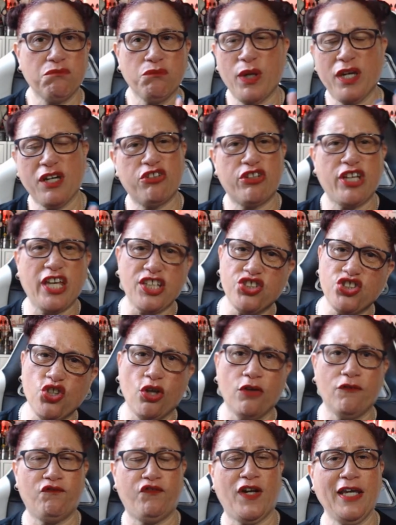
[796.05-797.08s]
where I could get
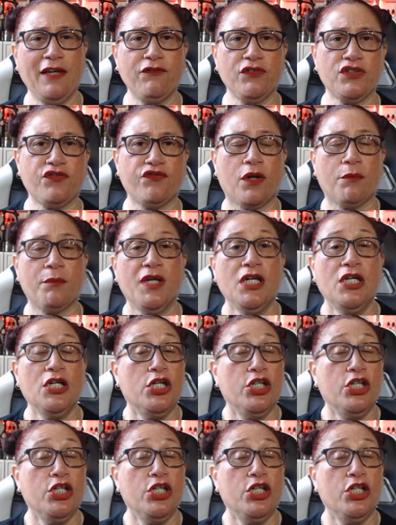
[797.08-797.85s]
certain flavours from?